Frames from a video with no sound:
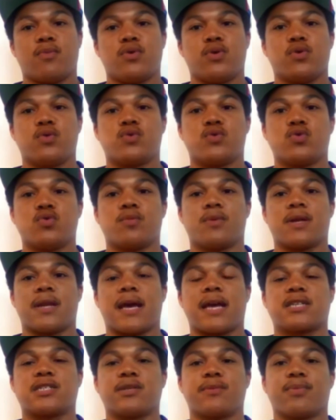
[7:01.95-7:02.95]
YouTube could
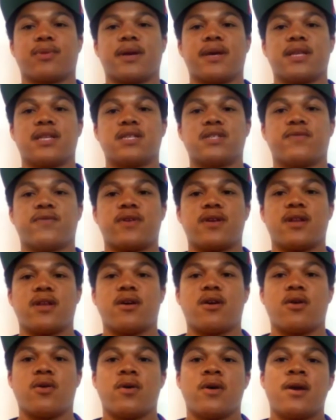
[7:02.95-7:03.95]
actually play this
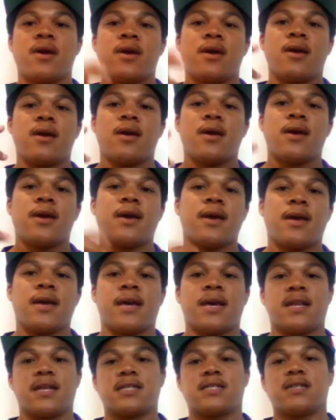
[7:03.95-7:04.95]
video.
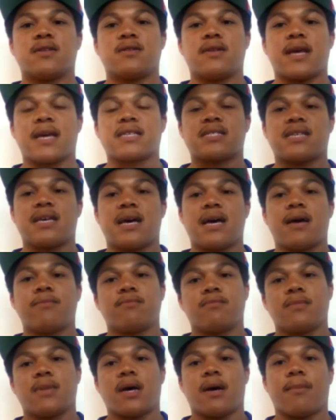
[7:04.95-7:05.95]
And until next
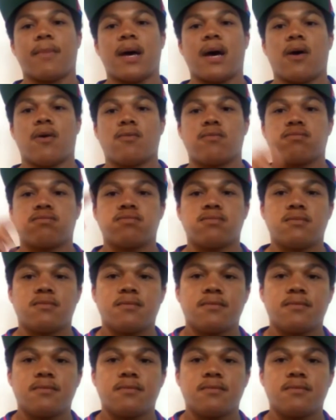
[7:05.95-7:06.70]
time, I'm out.